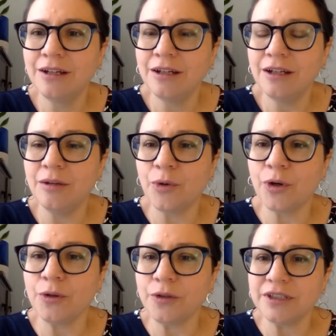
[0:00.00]
in a
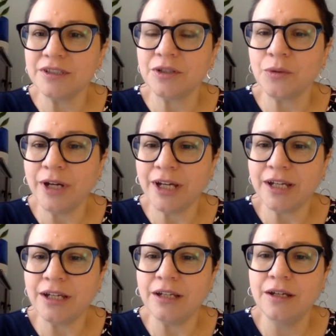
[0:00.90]
more holistic
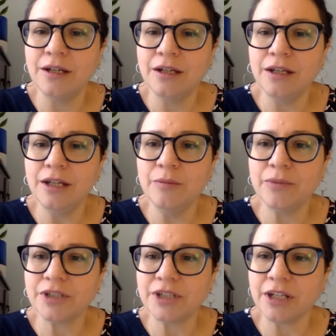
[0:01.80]
way, in
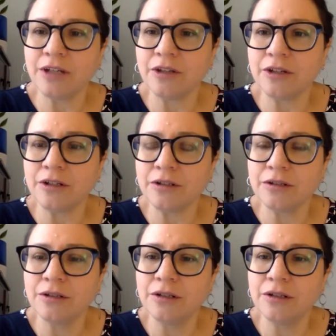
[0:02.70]
particular,